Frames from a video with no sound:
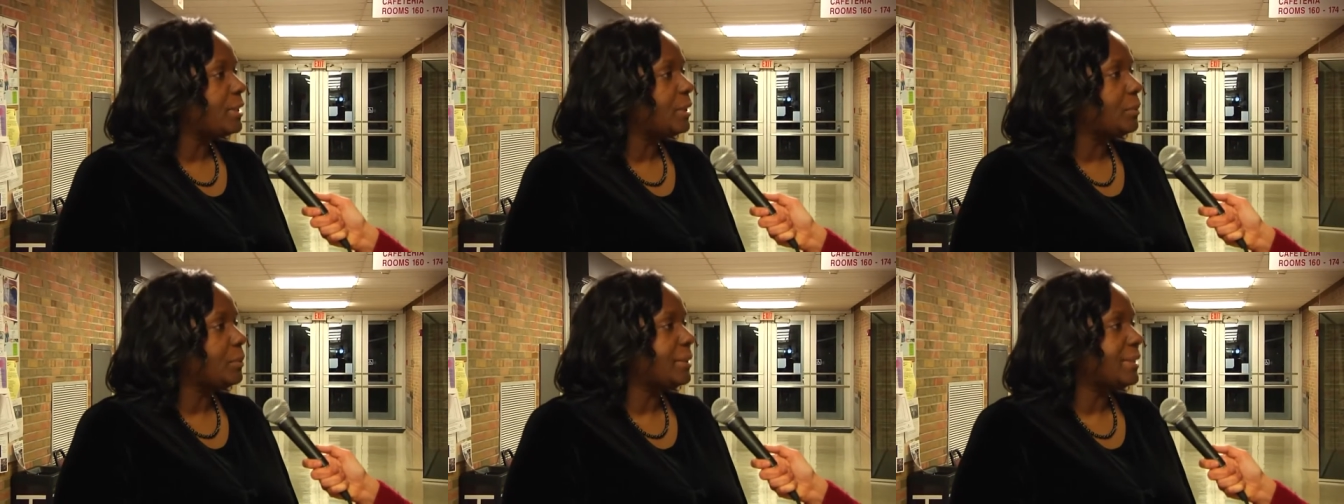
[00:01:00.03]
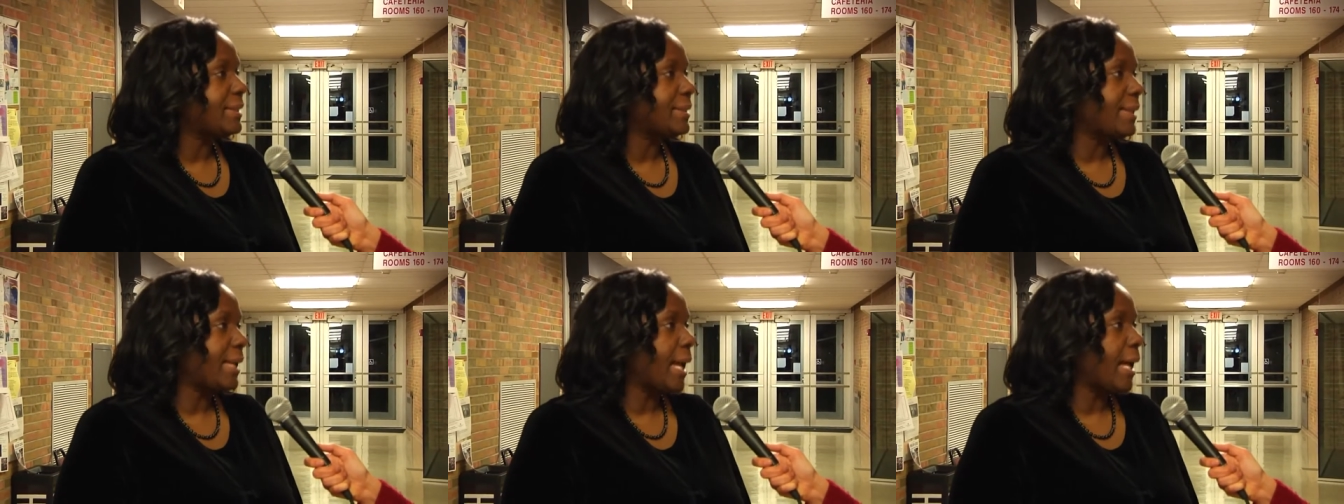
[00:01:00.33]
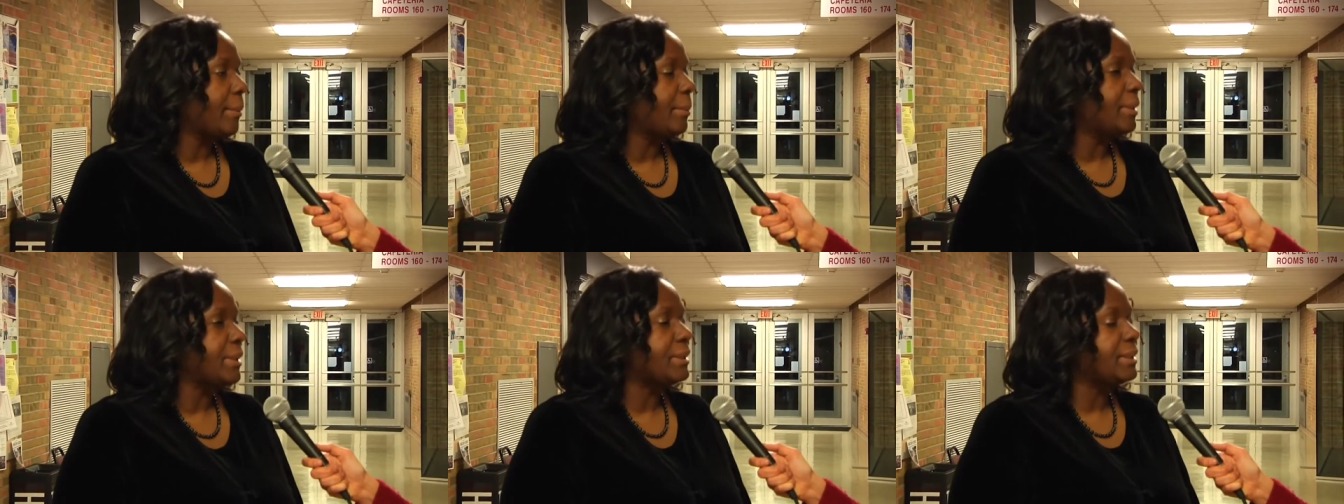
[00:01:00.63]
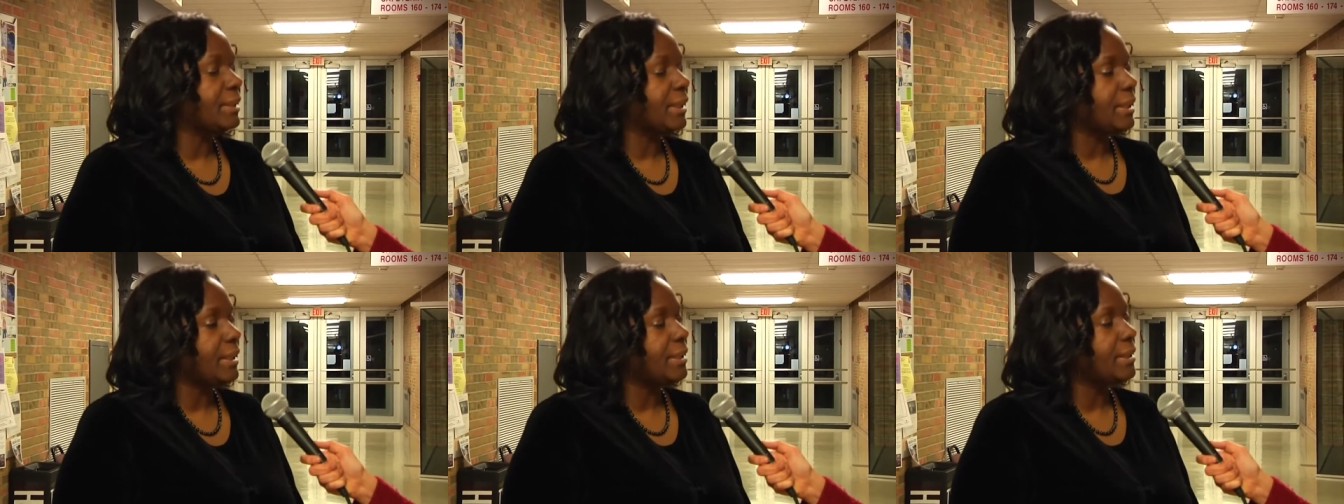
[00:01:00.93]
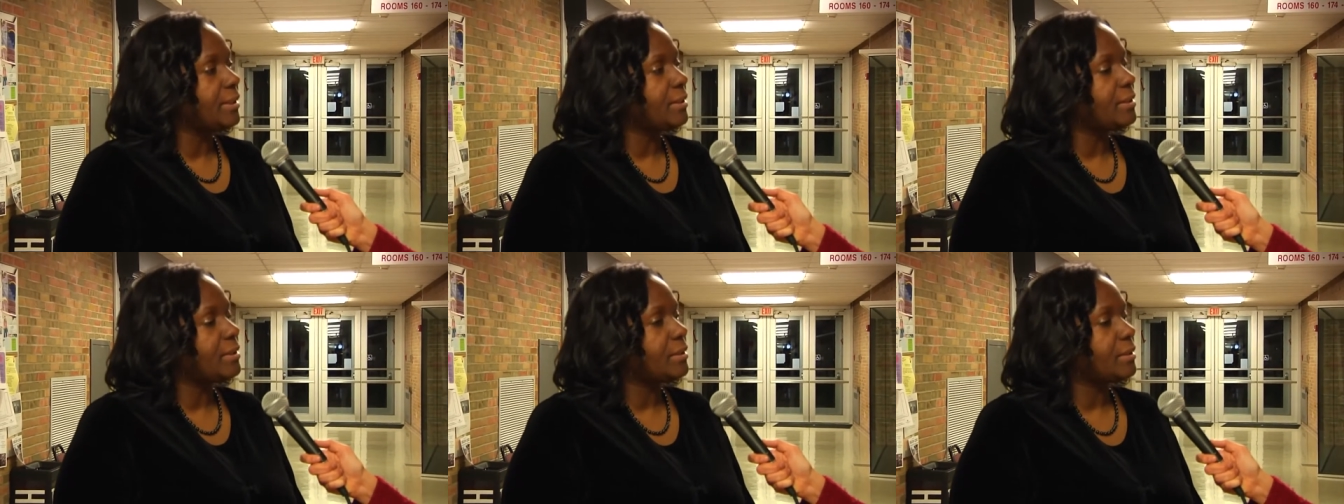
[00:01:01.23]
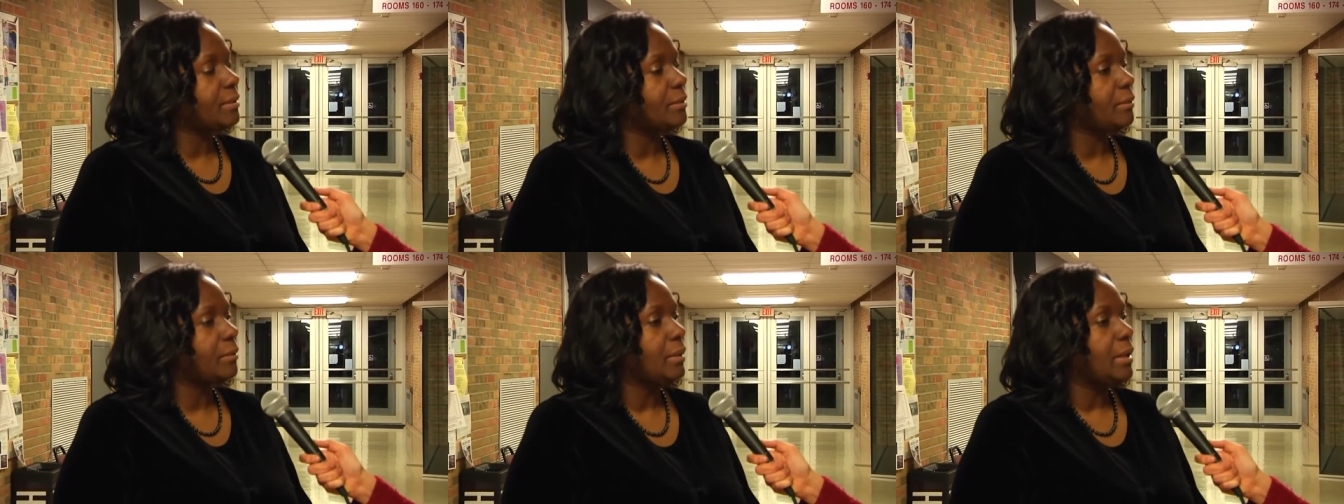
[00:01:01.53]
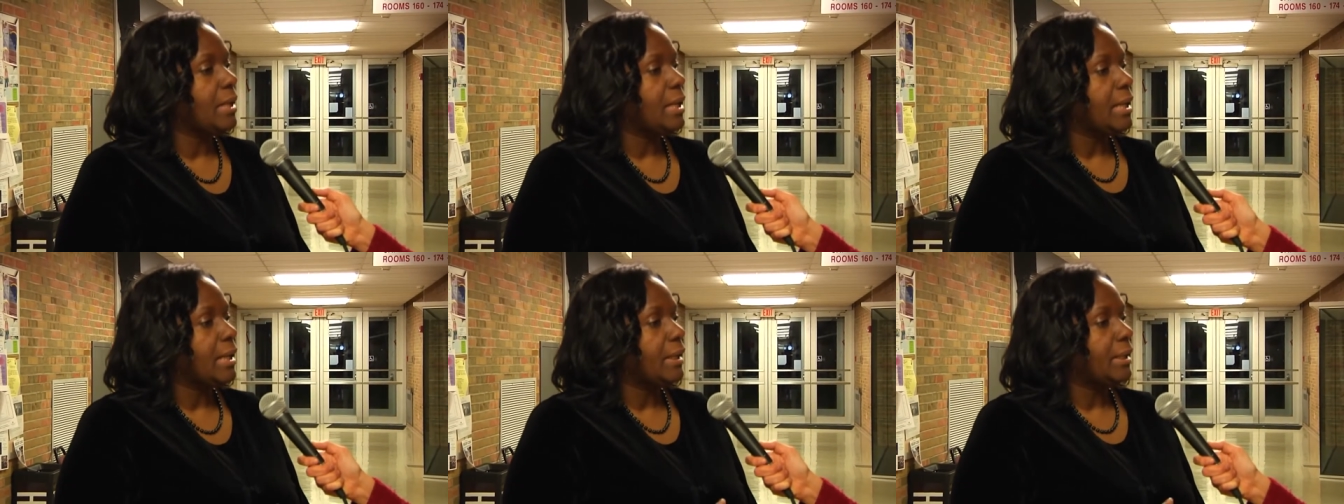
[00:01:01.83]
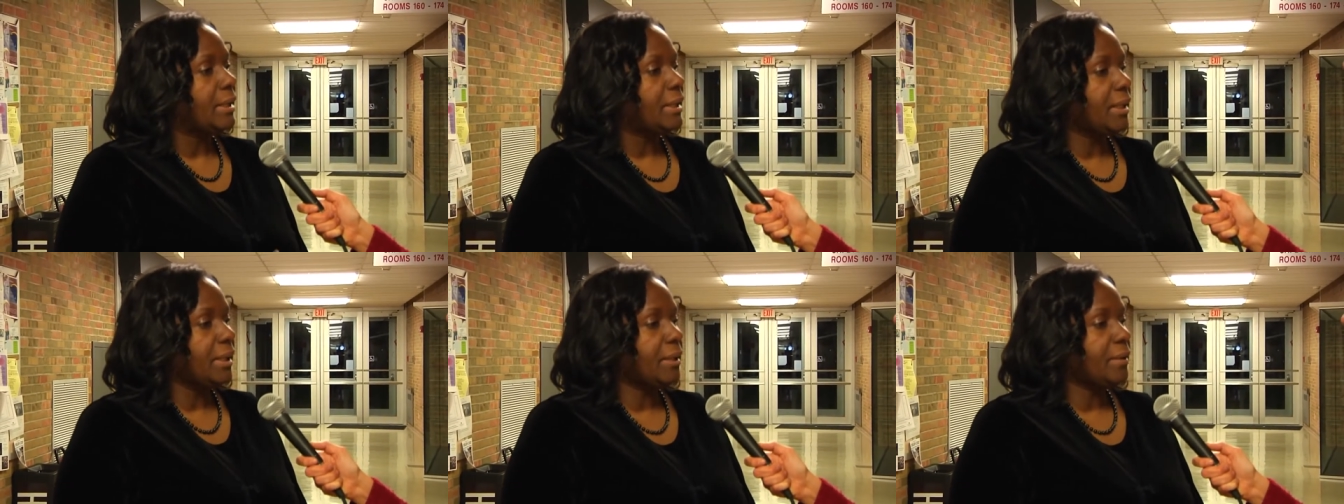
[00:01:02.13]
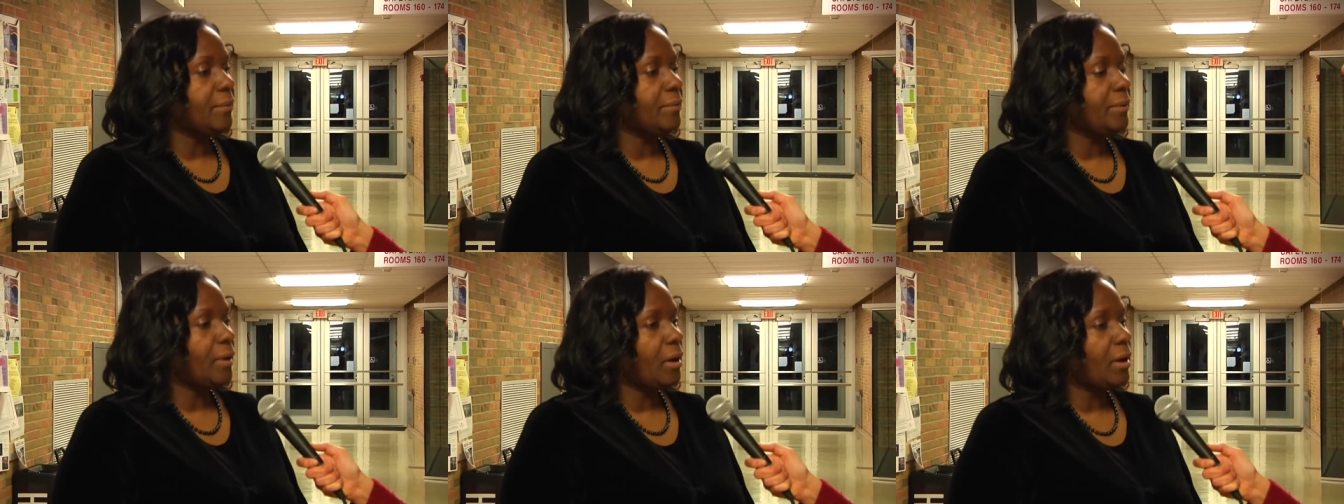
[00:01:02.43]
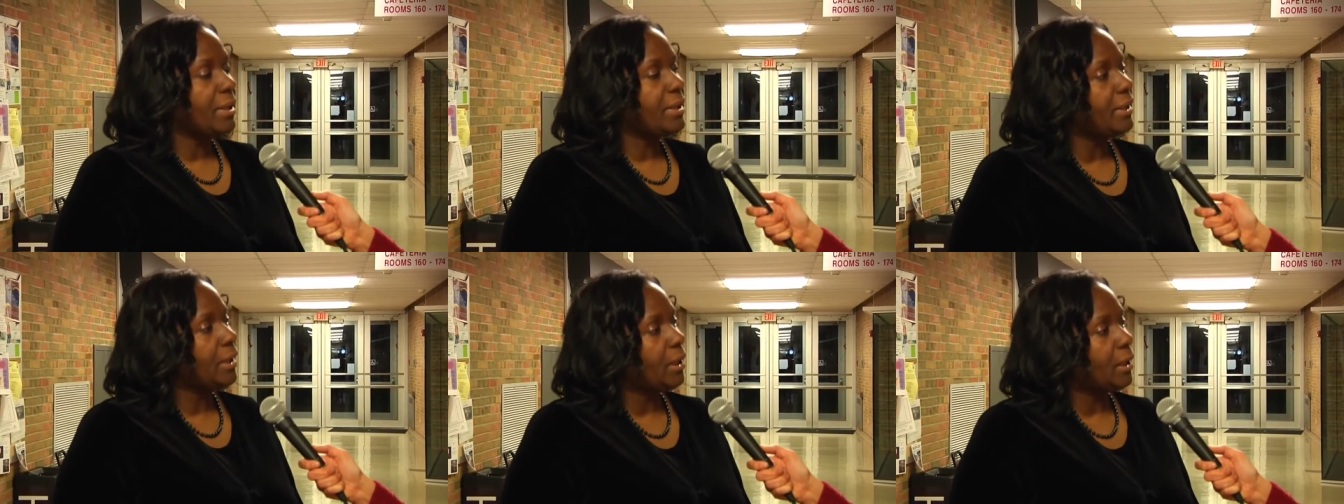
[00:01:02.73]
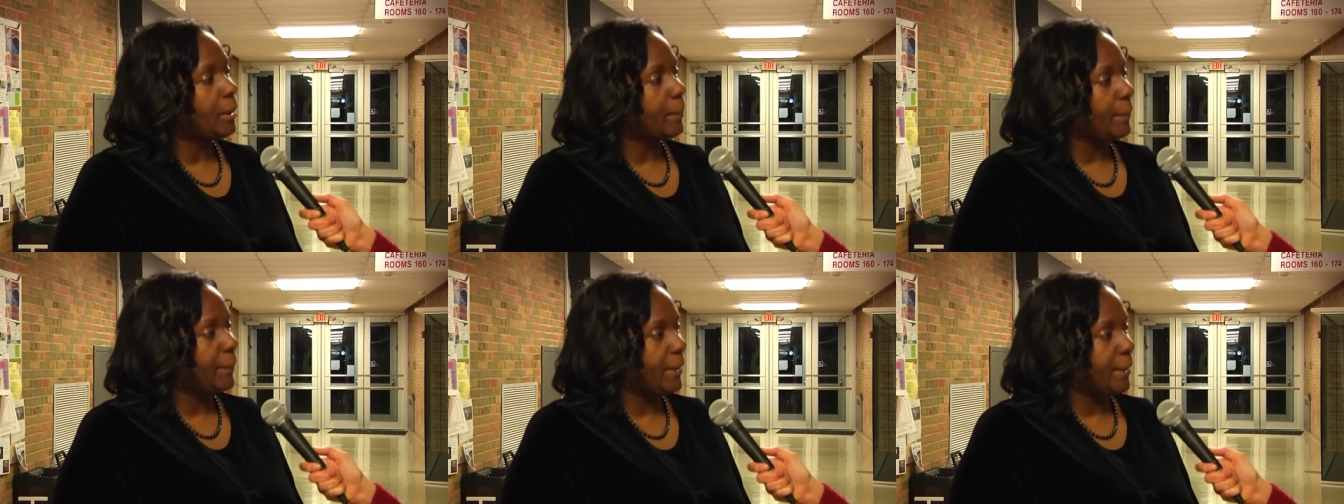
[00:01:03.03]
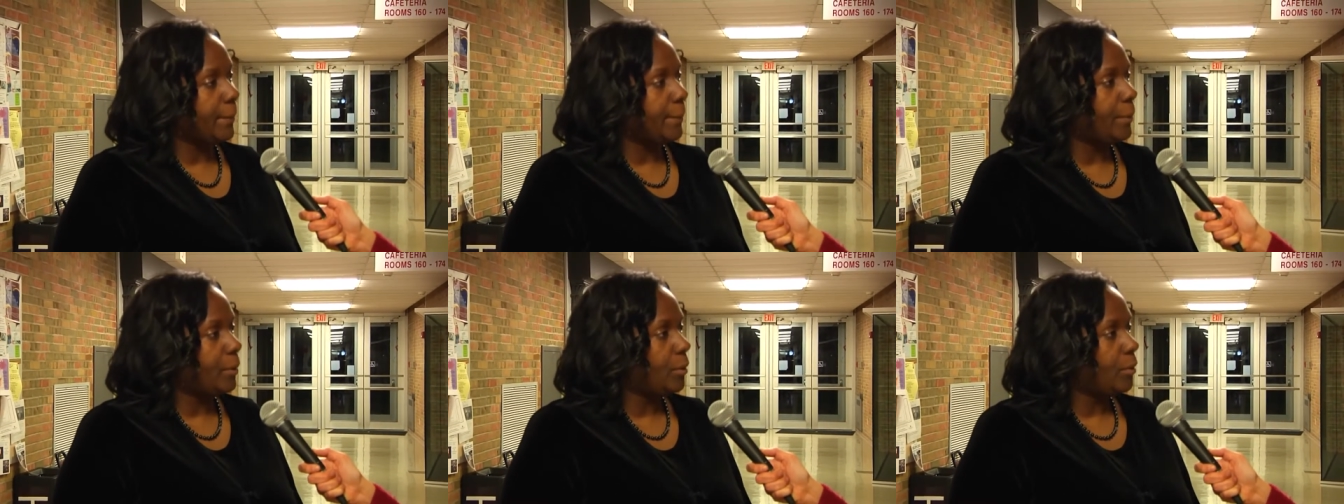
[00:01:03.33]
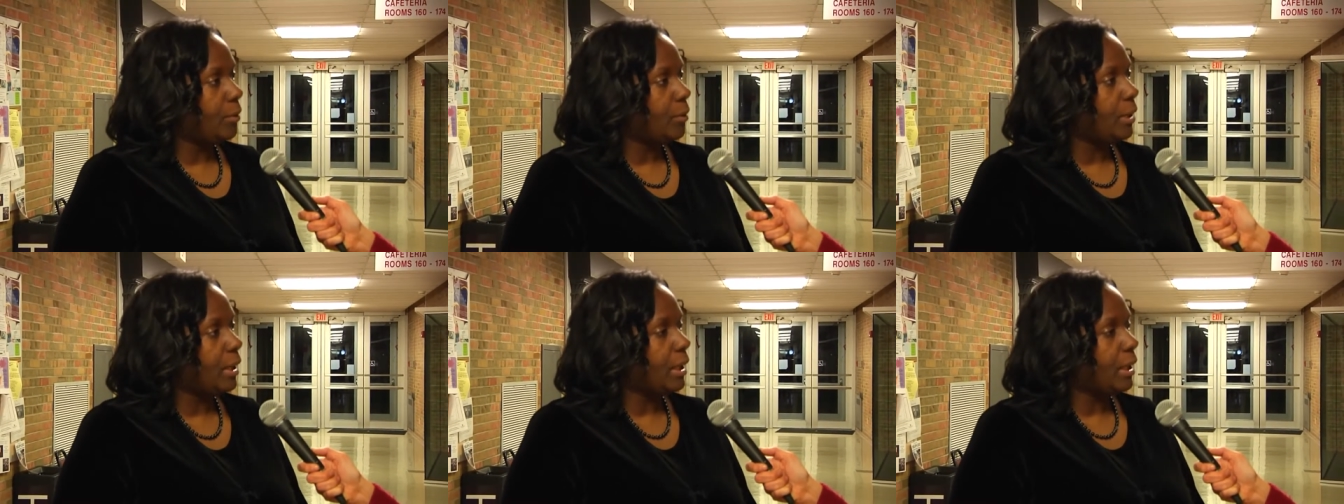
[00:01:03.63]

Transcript: to establish is to give our young people,